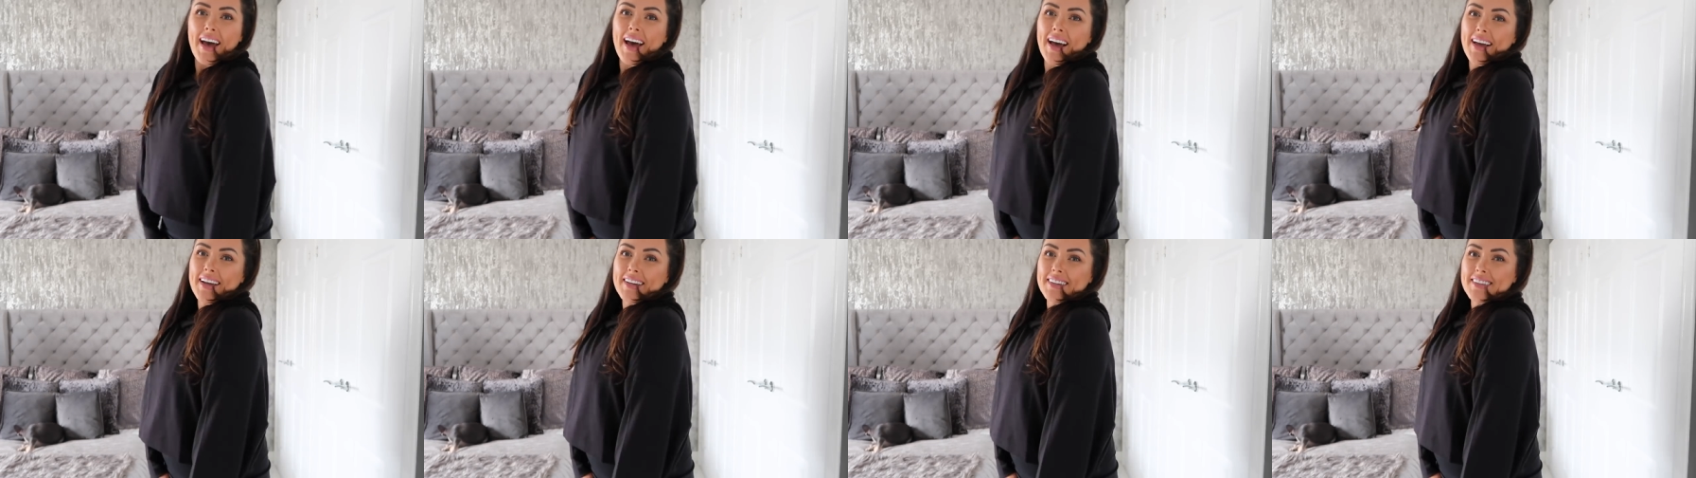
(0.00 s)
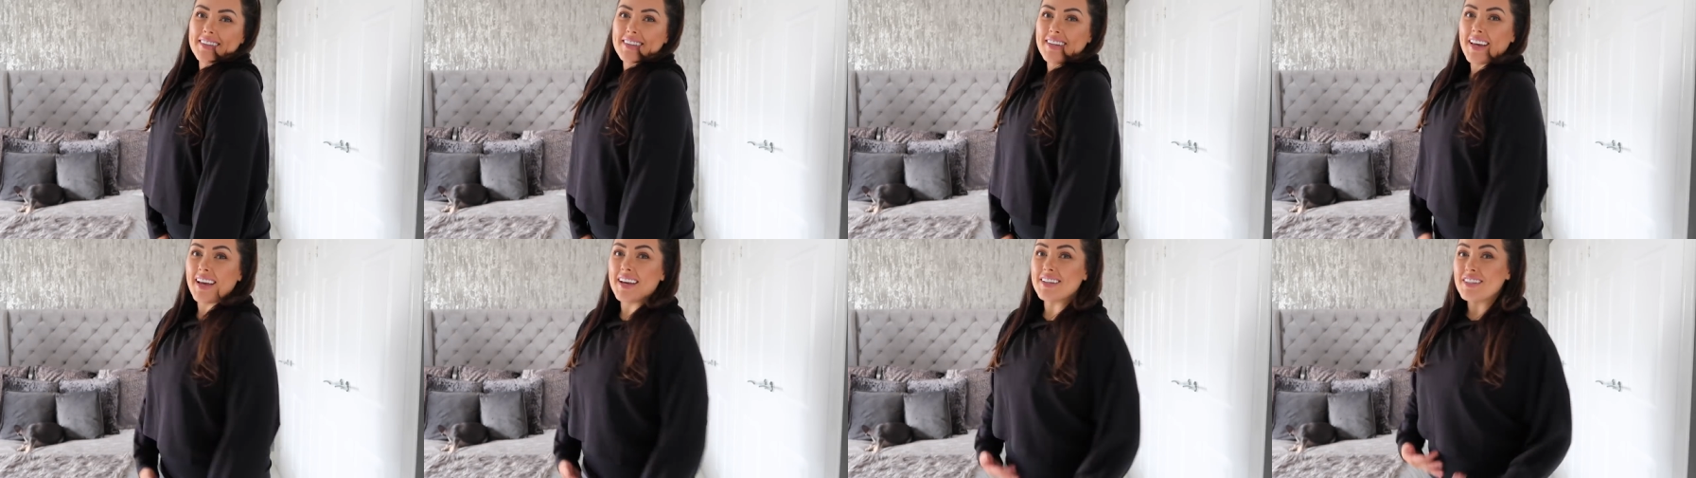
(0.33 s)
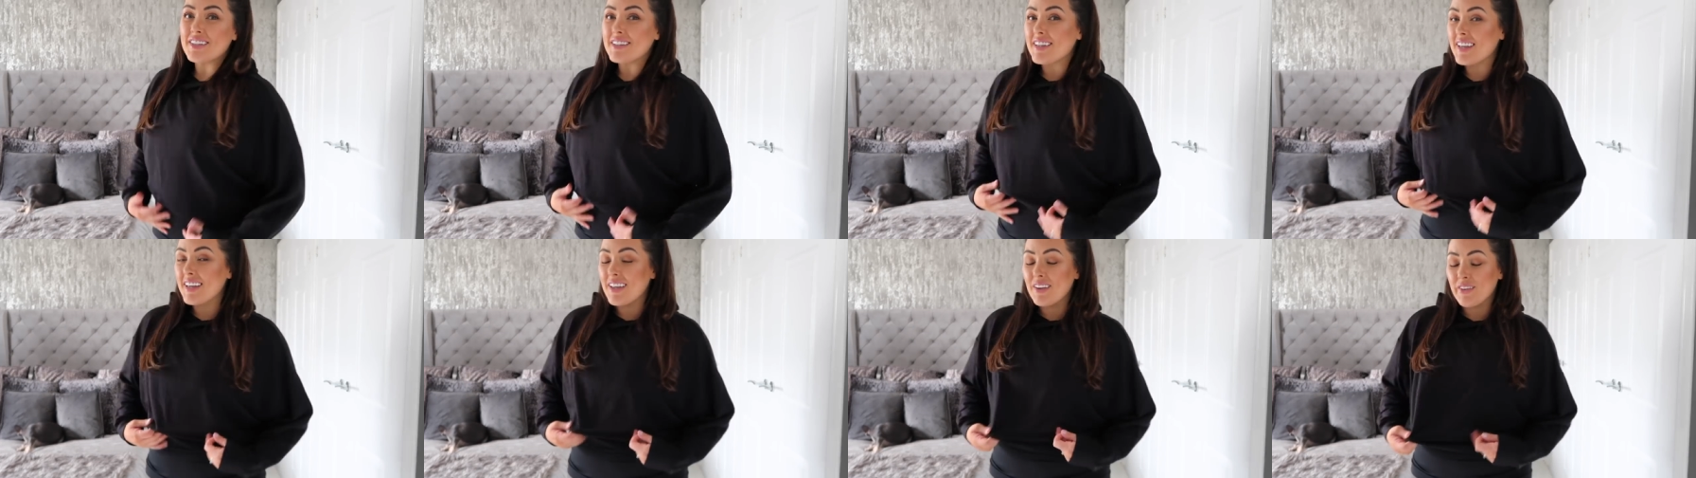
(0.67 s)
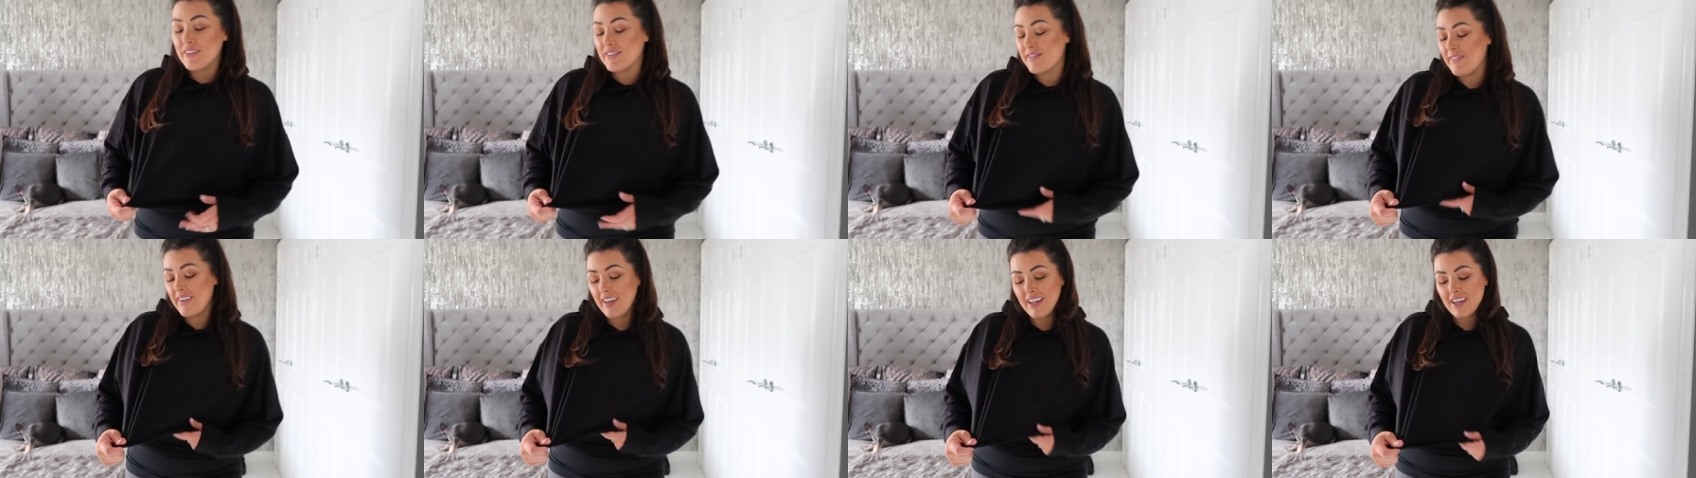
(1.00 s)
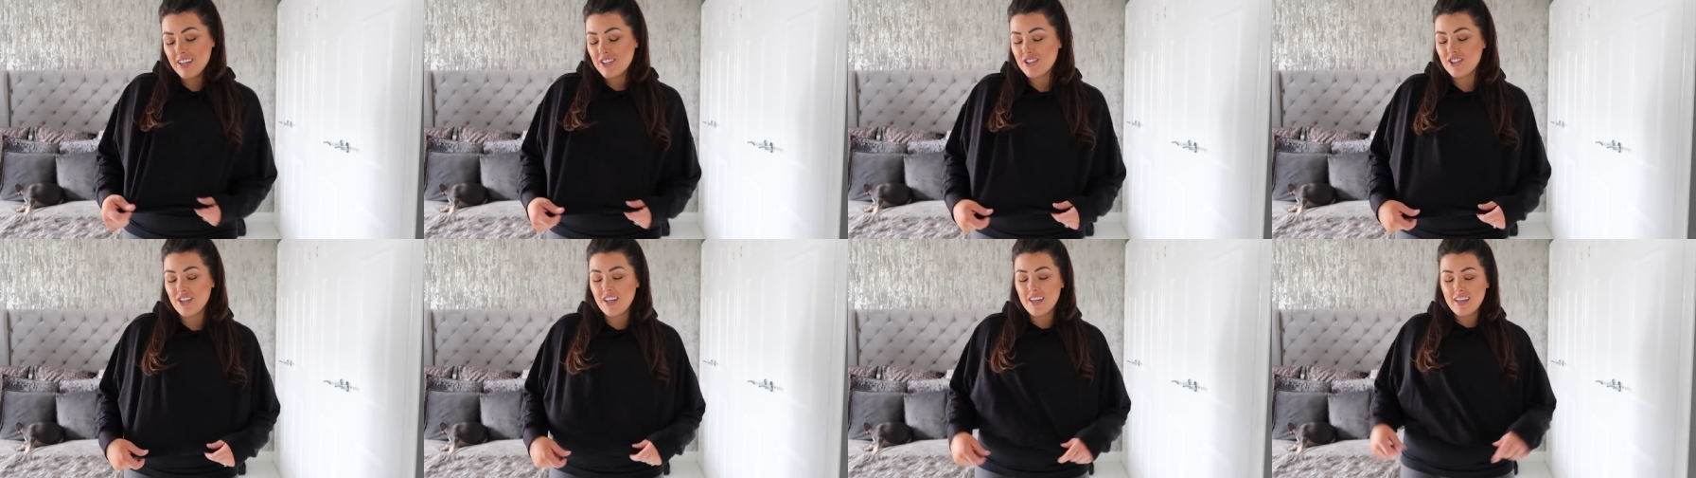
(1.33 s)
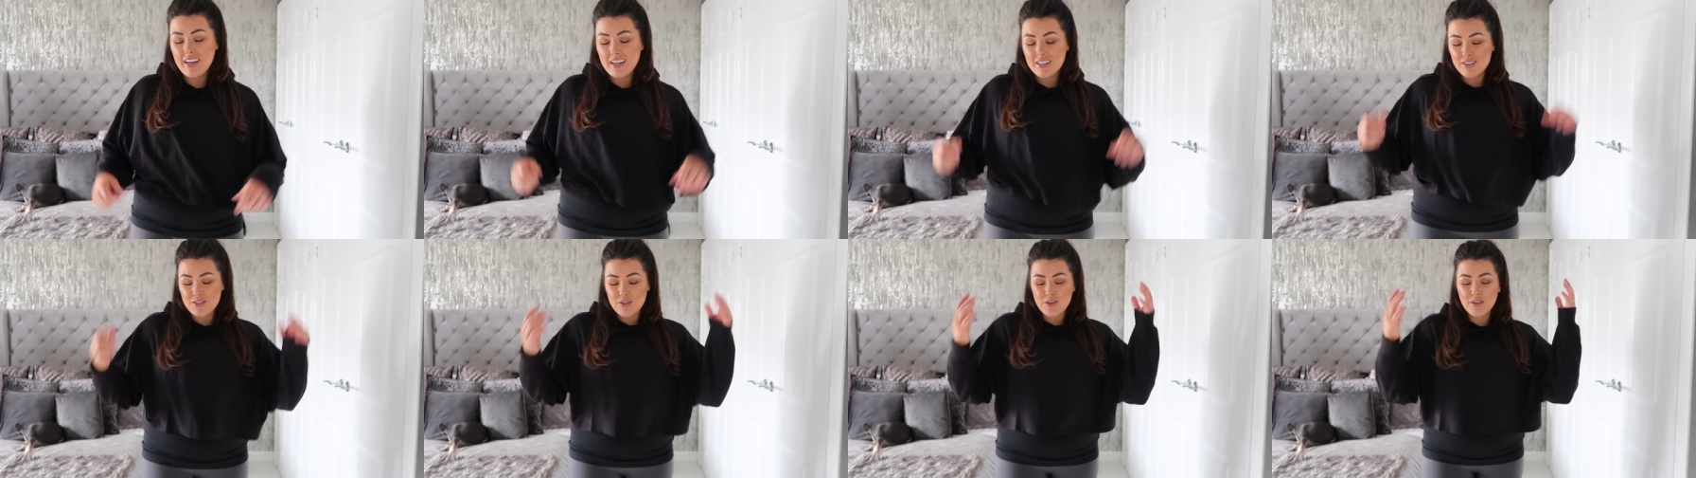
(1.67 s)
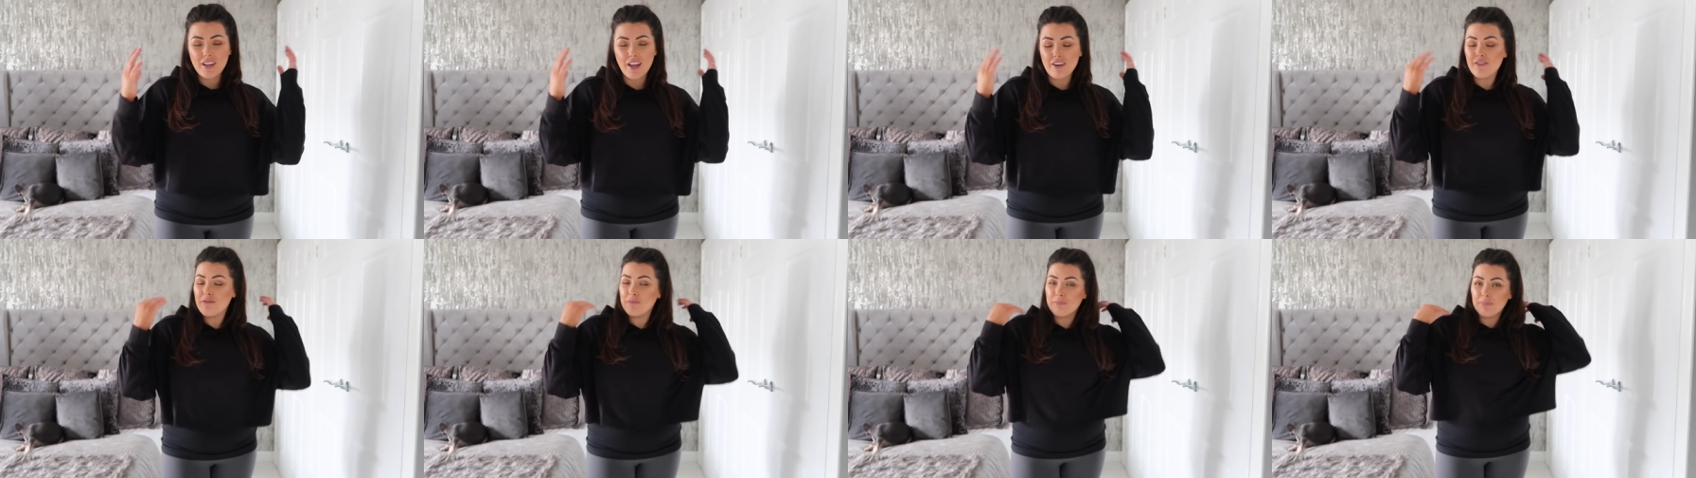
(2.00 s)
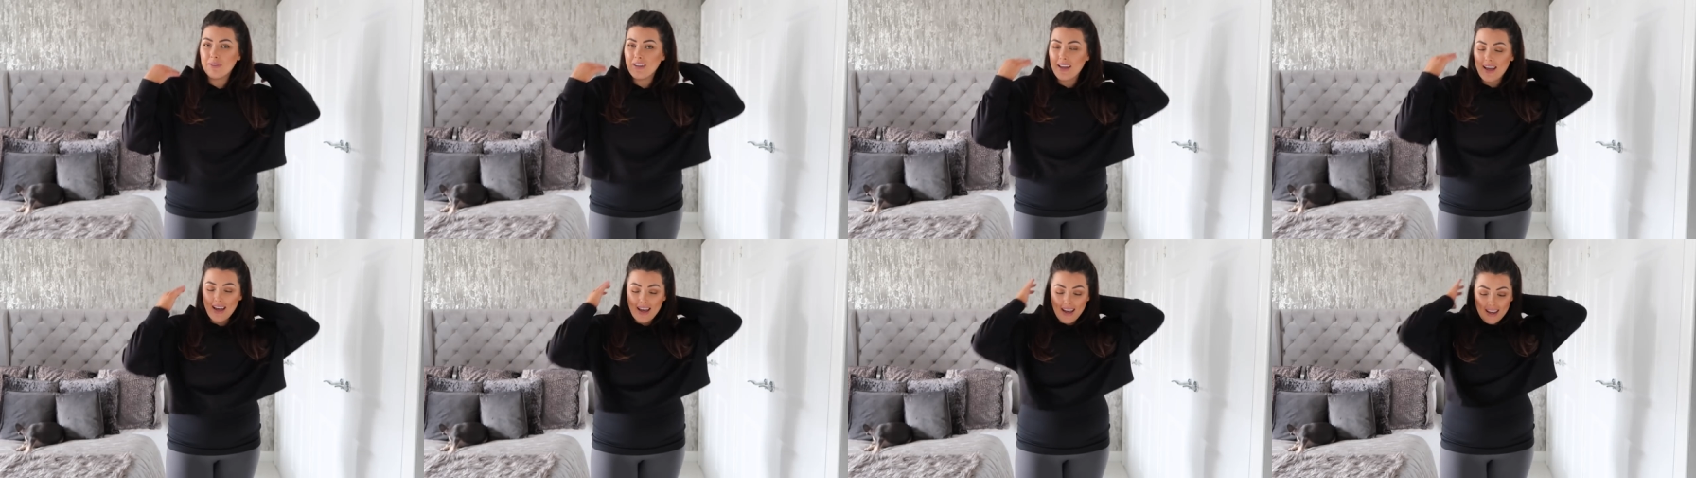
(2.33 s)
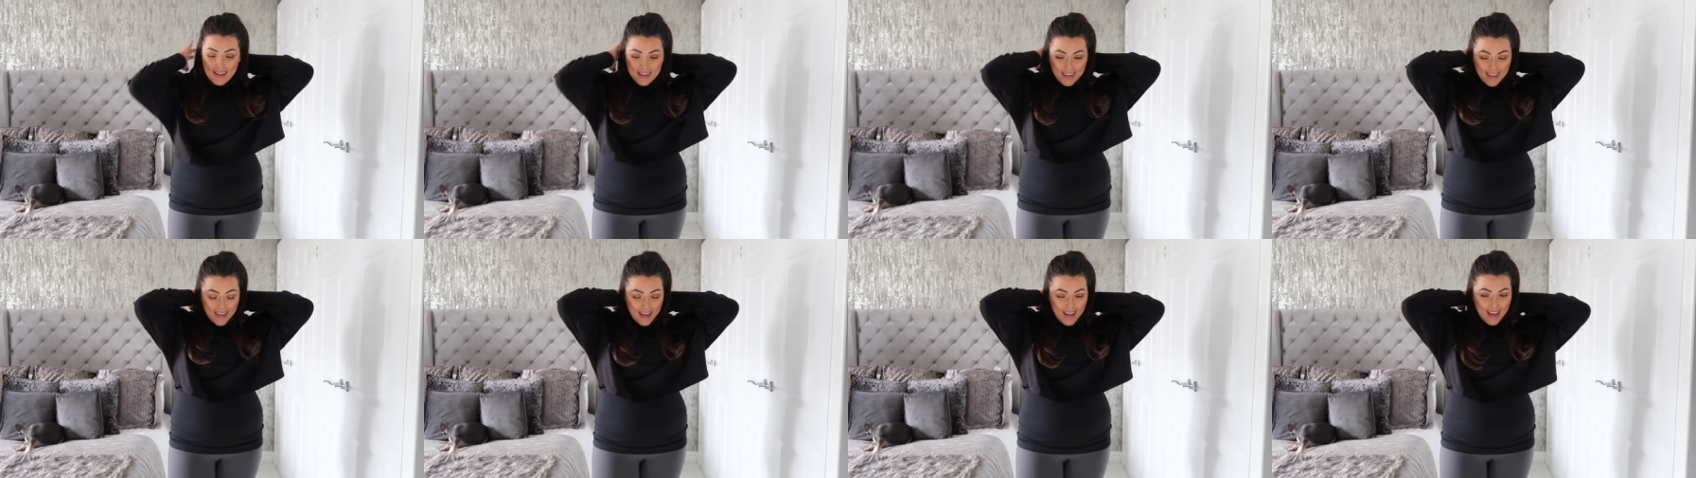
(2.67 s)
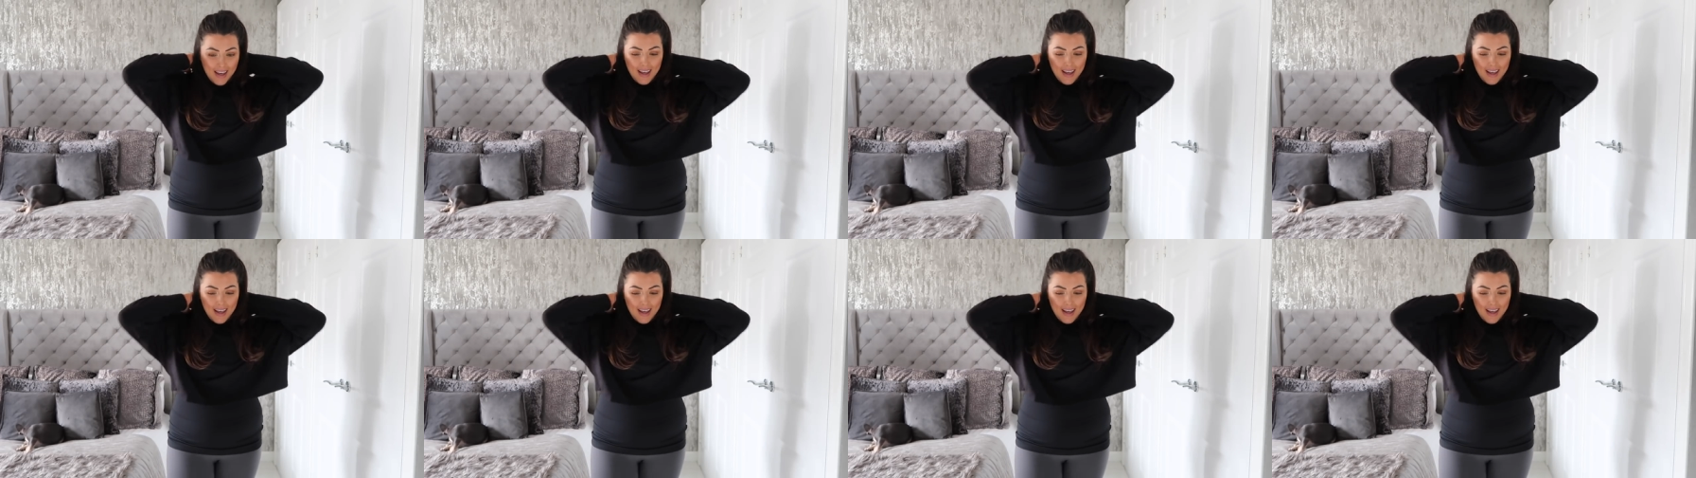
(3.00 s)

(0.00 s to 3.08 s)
and yeah I just think it looks very chic I do love black